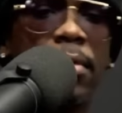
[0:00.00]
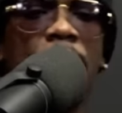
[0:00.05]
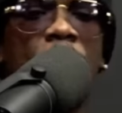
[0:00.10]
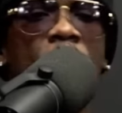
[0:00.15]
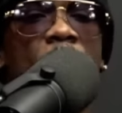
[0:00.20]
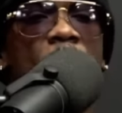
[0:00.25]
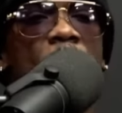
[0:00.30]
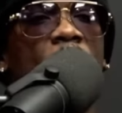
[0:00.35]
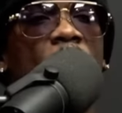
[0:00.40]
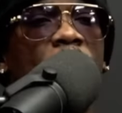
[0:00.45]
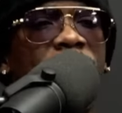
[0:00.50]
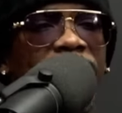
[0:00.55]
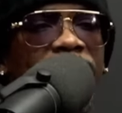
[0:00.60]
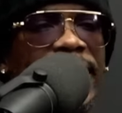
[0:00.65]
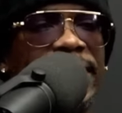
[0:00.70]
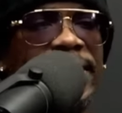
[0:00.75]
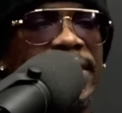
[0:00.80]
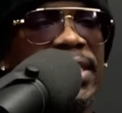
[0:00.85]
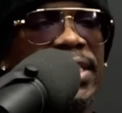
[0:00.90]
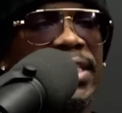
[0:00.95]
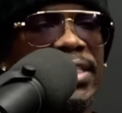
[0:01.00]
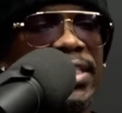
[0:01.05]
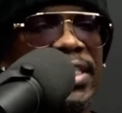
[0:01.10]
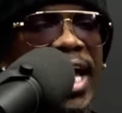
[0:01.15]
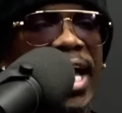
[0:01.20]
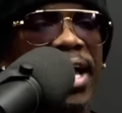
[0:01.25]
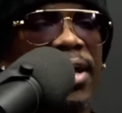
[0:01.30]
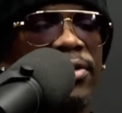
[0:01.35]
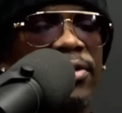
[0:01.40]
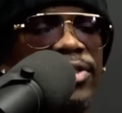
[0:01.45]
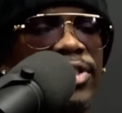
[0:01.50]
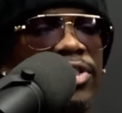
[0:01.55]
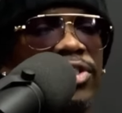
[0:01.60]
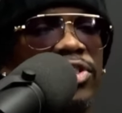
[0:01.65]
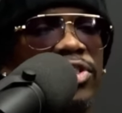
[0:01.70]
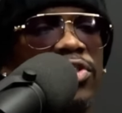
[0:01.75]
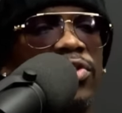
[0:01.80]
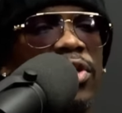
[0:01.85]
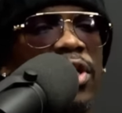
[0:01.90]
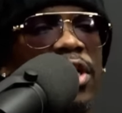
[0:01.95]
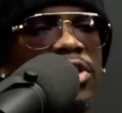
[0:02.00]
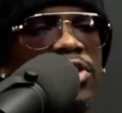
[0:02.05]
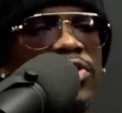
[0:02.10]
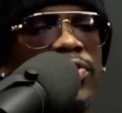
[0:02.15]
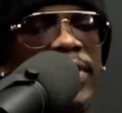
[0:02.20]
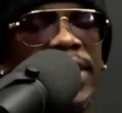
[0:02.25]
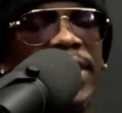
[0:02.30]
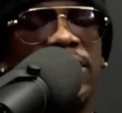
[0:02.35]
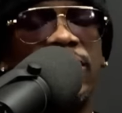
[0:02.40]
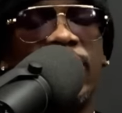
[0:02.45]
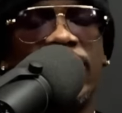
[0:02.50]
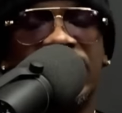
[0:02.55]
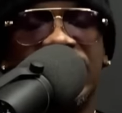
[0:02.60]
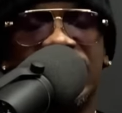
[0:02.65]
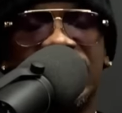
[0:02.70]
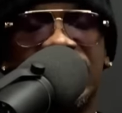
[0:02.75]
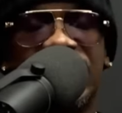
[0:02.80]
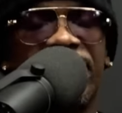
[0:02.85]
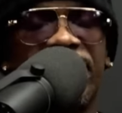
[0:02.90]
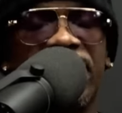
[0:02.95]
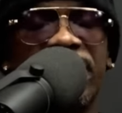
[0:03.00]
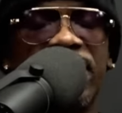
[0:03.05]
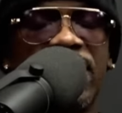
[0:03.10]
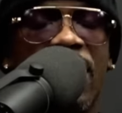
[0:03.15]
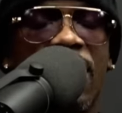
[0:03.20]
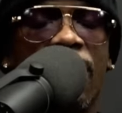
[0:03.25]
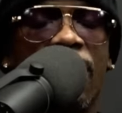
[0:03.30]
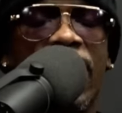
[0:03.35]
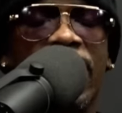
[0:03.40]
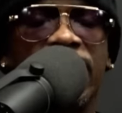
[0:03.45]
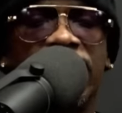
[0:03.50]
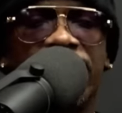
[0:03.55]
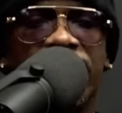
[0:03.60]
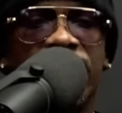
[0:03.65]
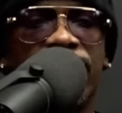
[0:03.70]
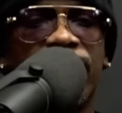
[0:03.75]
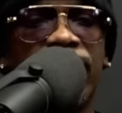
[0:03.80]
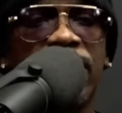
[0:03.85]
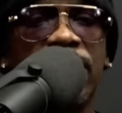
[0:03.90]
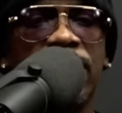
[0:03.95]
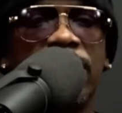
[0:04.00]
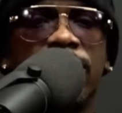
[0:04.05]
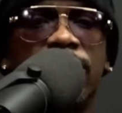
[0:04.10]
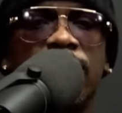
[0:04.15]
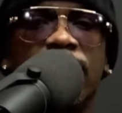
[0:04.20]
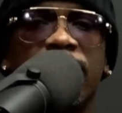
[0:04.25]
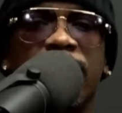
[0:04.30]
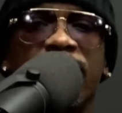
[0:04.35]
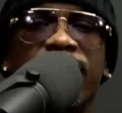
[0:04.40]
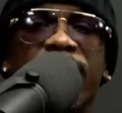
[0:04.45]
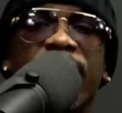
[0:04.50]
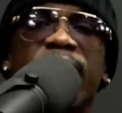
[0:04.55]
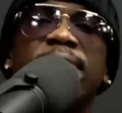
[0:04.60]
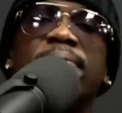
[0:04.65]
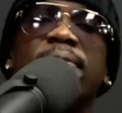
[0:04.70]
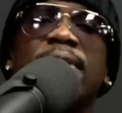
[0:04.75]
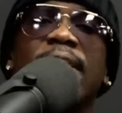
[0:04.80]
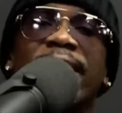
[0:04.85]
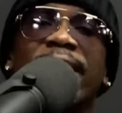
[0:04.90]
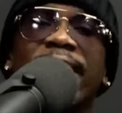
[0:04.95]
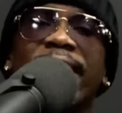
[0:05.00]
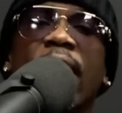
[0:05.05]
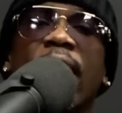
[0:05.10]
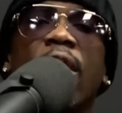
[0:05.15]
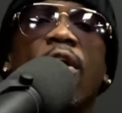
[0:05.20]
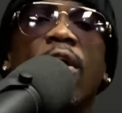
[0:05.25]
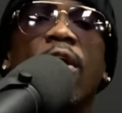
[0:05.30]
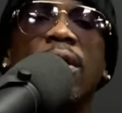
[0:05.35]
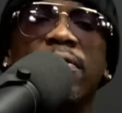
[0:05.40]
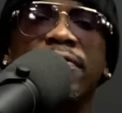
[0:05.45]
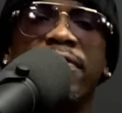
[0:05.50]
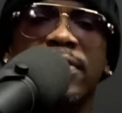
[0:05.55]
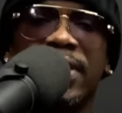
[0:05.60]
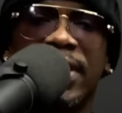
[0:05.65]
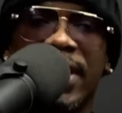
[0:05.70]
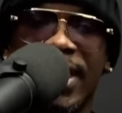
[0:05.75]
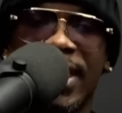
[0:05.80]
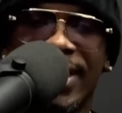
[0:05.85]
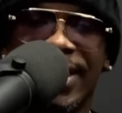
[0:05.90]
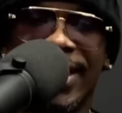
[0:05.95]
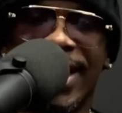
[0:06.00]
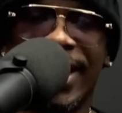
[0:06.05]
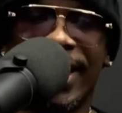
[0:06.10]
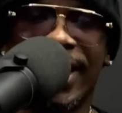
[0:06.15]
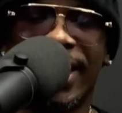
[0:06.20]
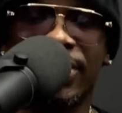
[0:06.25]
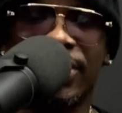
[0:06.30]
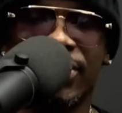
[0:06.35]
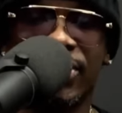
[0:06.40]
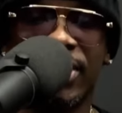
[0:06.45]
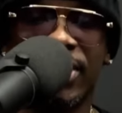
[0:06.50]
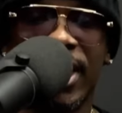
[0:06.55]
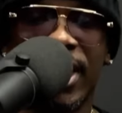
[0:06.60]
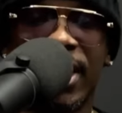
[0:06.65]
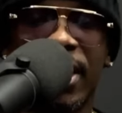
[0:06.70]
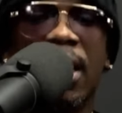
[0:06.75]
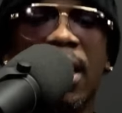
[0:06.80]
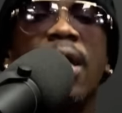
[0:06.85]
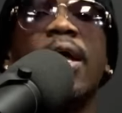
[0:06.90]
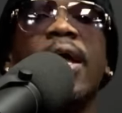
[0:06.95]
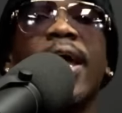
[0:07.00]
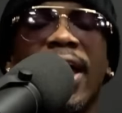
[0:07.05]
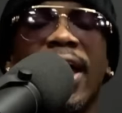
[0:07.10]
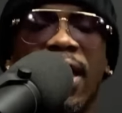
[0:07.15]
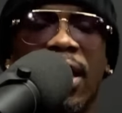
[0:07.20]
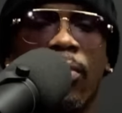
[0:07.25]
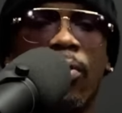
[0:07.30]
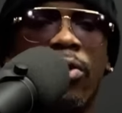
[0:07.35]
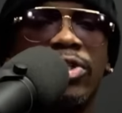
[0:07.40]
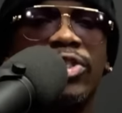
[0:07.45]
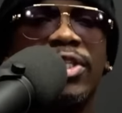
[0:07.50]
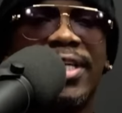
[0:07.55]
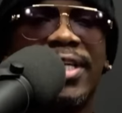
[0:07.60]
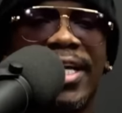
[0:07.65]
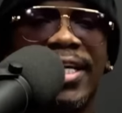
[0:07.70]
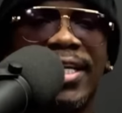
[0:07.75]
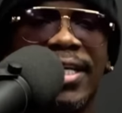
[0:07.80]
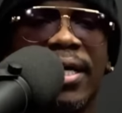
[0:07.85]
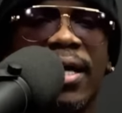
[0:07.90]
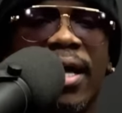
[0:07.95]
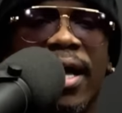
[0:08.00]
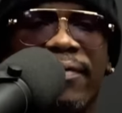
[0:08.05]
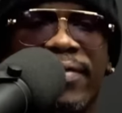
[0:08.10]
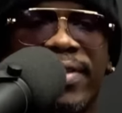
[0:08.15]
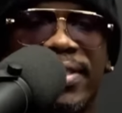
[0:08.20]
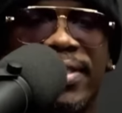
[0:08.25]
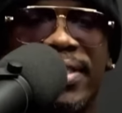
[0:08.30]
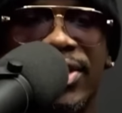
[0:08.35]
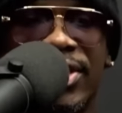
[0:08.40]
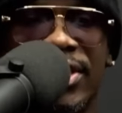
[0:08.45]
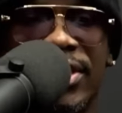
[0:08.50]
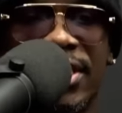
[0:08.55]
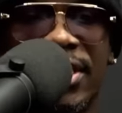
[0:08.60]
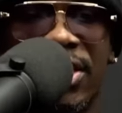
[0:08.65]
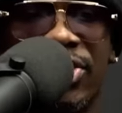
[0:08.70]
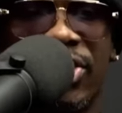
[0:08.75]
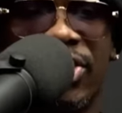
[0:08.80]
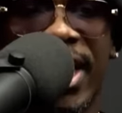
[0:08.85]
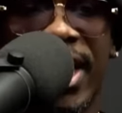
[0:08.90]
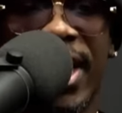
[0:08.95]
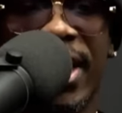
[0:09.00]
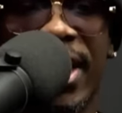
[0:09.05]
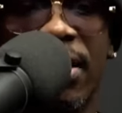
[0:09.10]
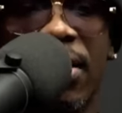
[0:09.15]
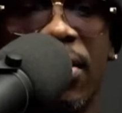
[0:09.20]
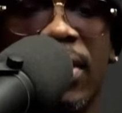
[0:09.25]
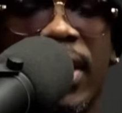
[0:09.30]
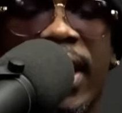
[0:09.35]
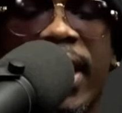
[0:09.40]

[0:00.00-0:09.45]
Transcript: Okay, there's 6,227 of y'all watching between YouTube and Facebook. I need all of you to hit like and share. And I want you to get in the conversation in the chat, okay?